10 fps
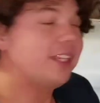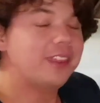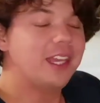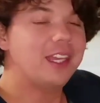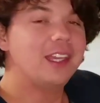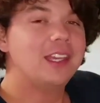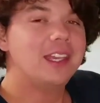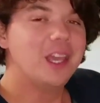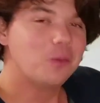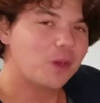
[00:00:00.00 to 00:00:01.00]

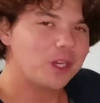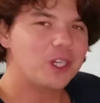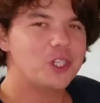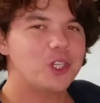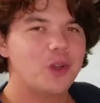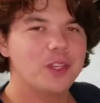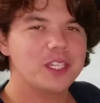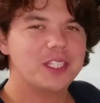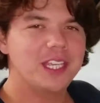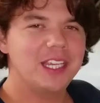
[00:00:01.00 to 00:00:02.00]
everything, and we're going to
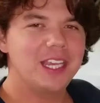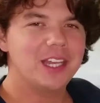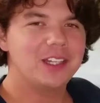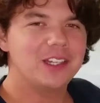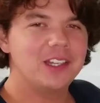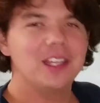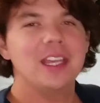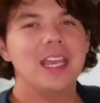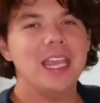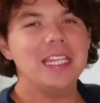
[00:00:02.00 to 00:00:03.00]
show this thing
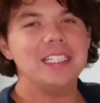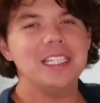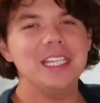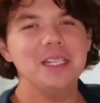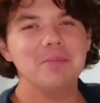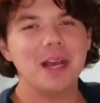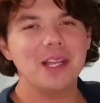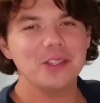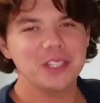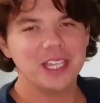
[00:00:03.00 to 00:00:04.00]
getting 18
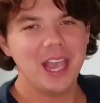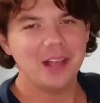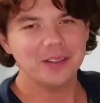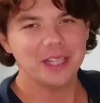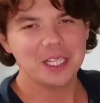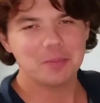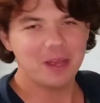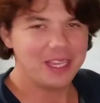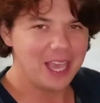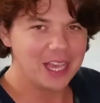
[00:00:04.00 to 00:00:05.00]
miles a gallon.
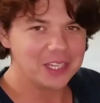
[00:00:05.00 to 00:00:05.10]
That's my